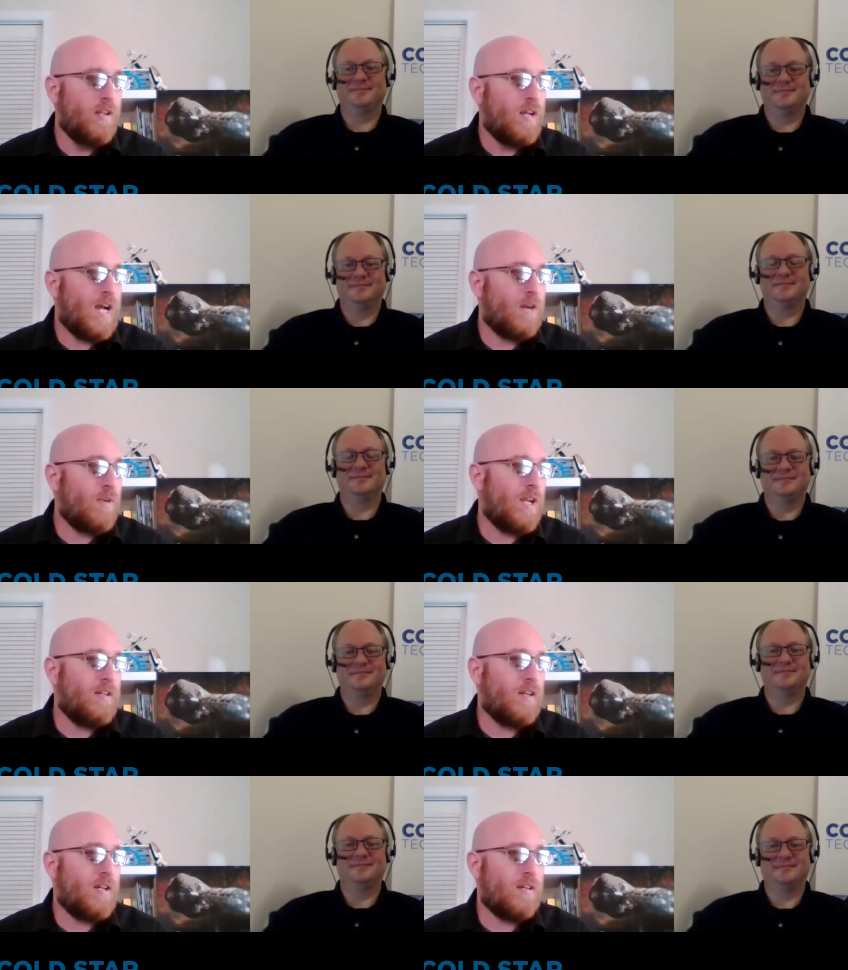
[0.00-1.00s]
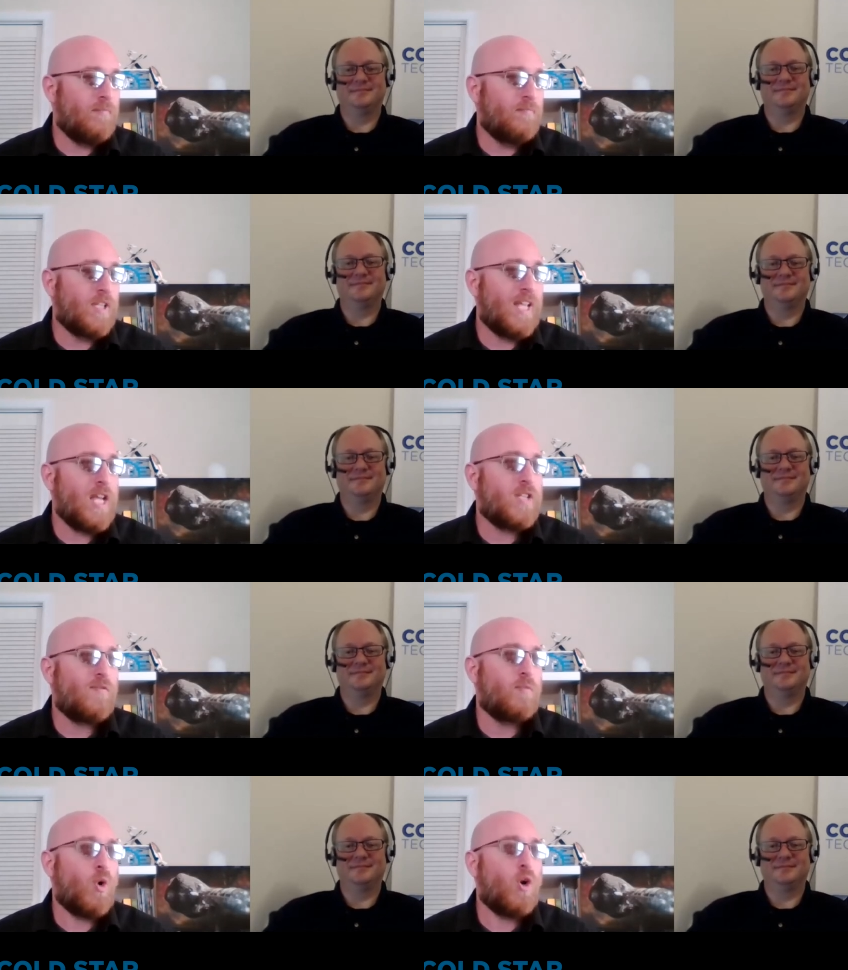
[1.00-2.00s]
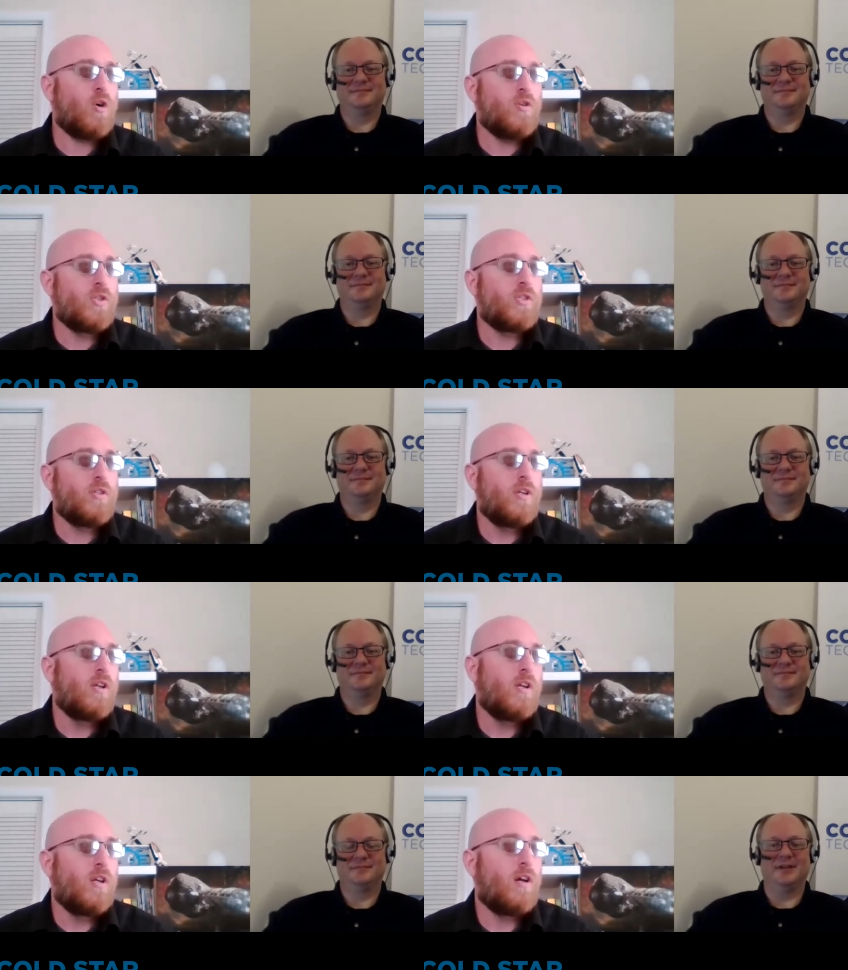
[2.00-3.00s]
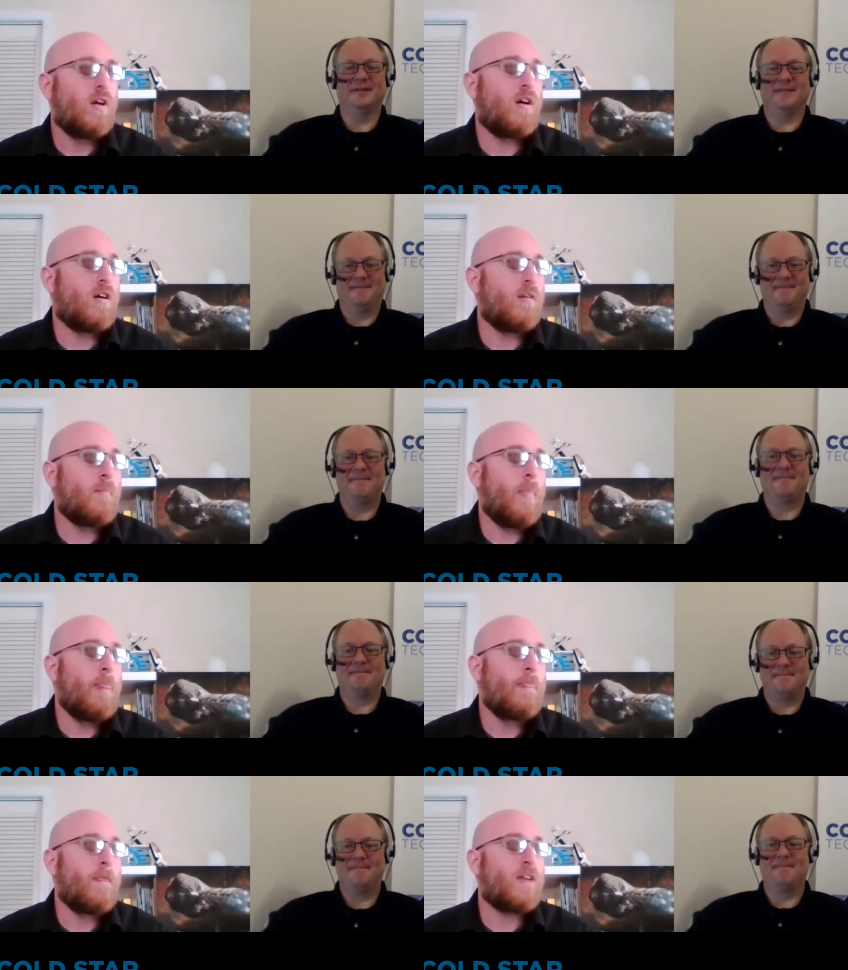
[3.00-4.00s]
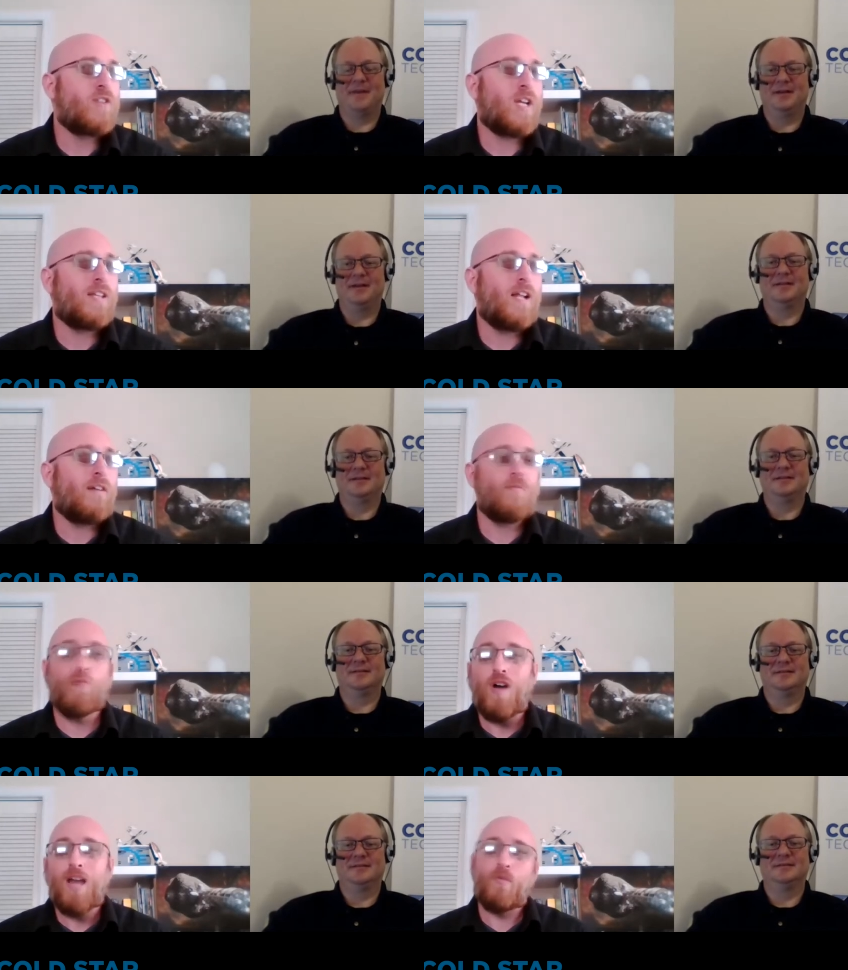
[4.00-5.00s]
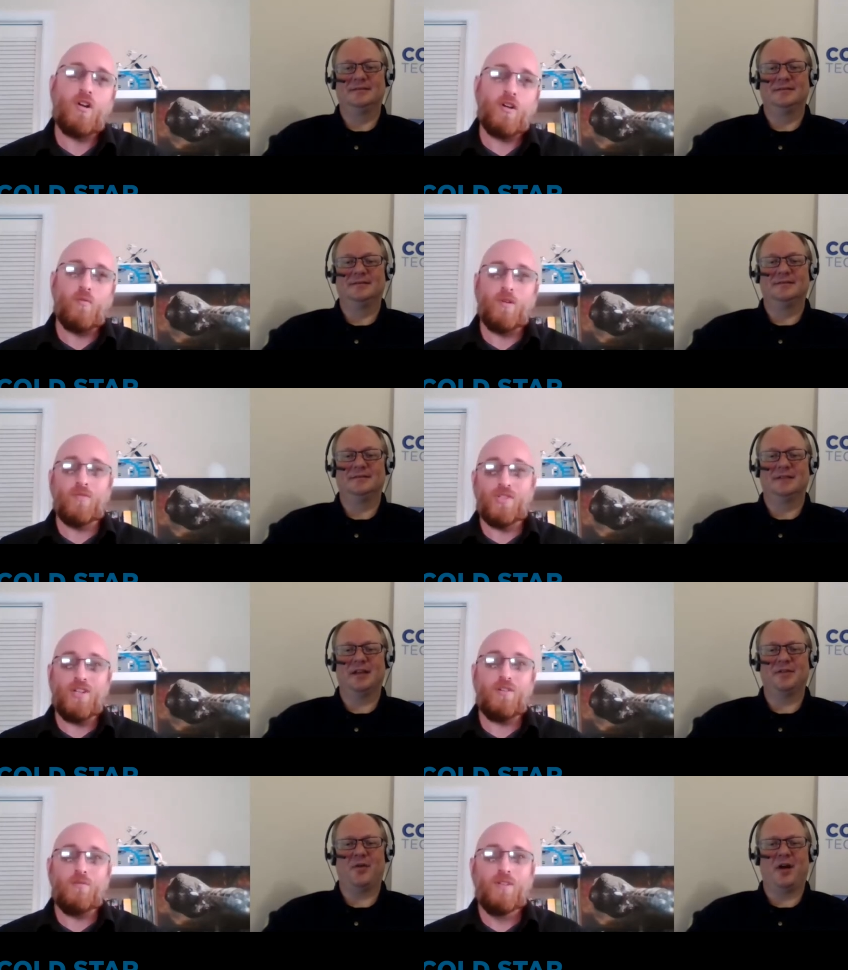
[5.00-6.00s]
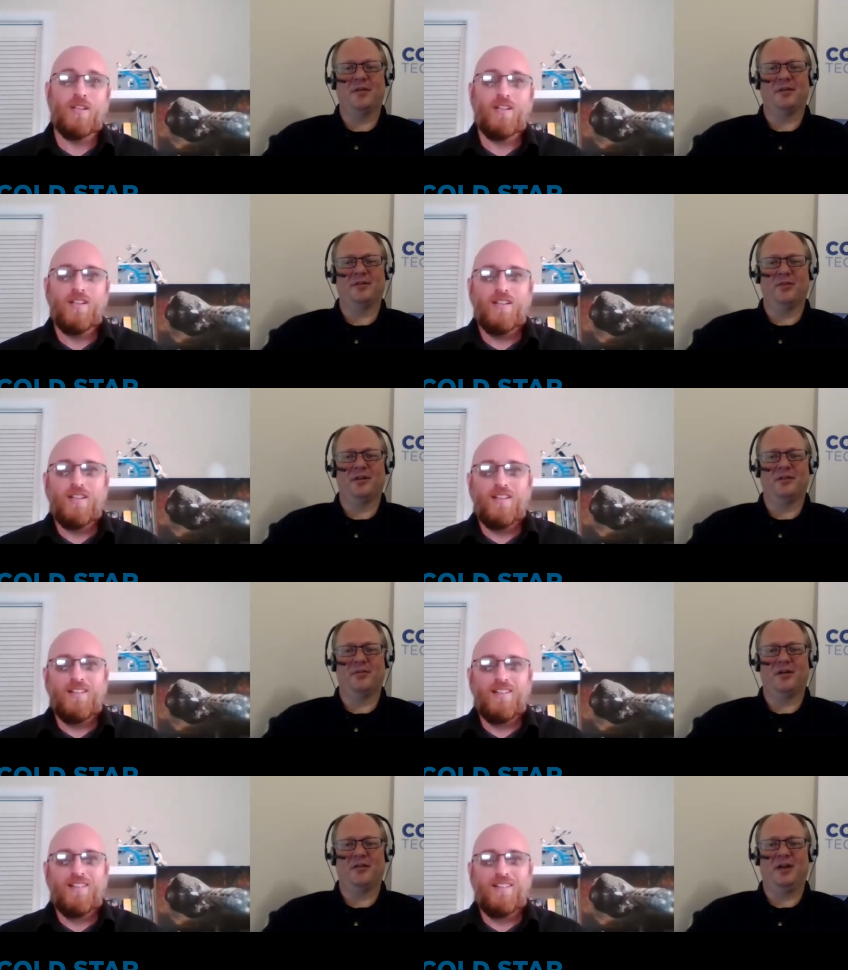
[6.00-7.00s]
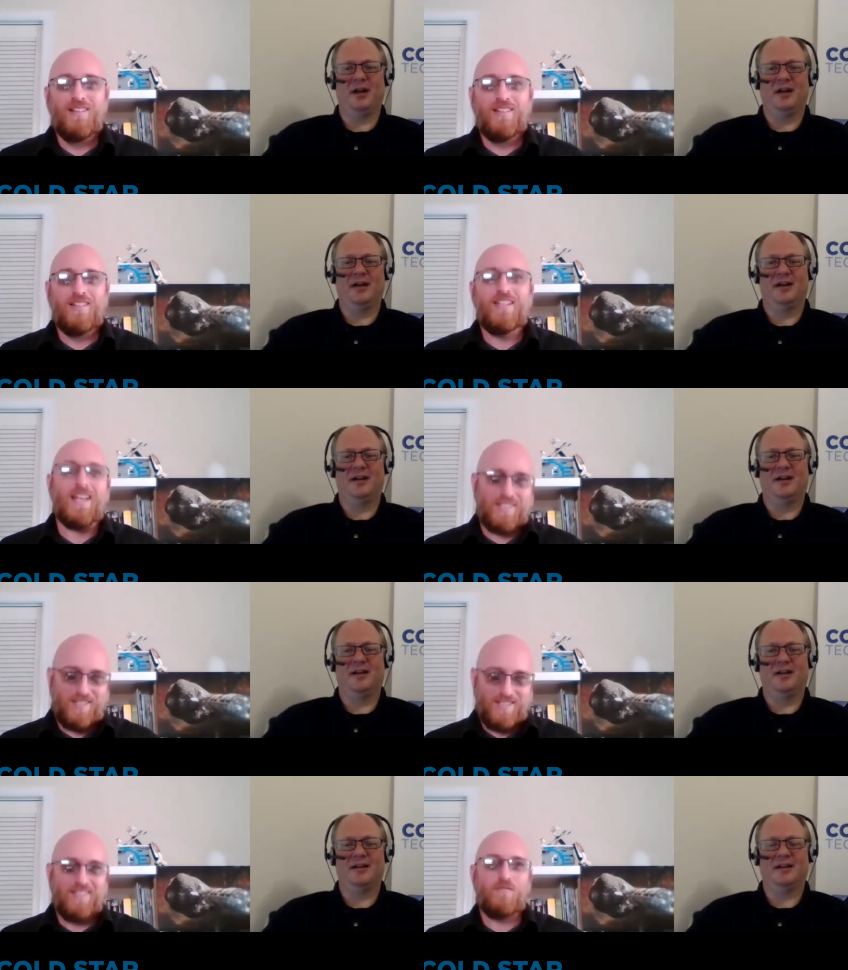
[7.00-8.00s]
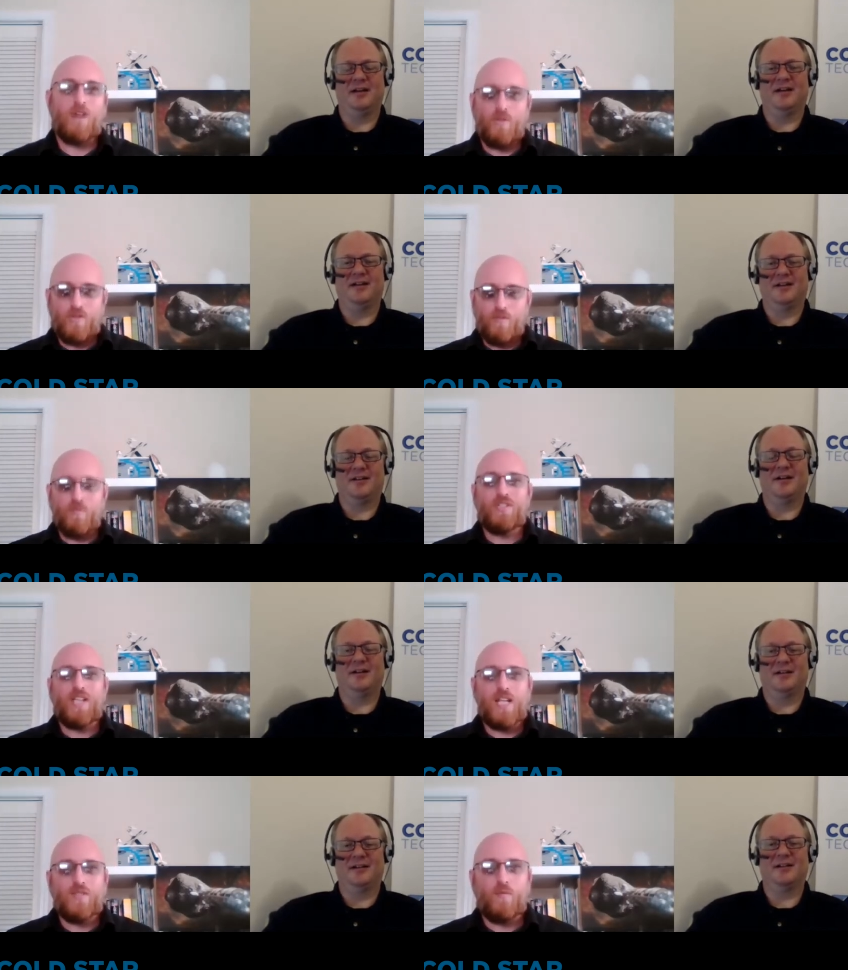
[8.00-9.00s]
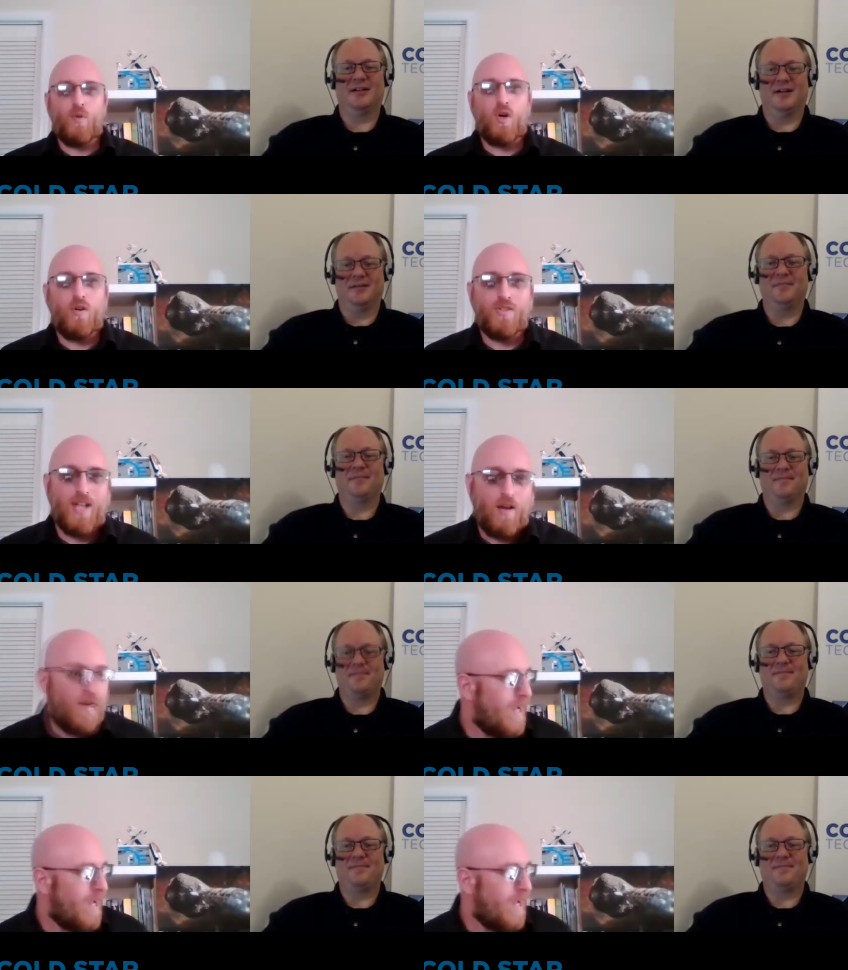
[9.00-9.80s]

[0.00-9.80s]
Speaker 1: I read uh, the Case for Mars. Yeah. Um, I checked that out from the library when it was That's new.
Speaker 2: Robert Zubrin's book, right?
Speaker 1: Yes, yeah. Robert Zubrin's Case for Mars. Now I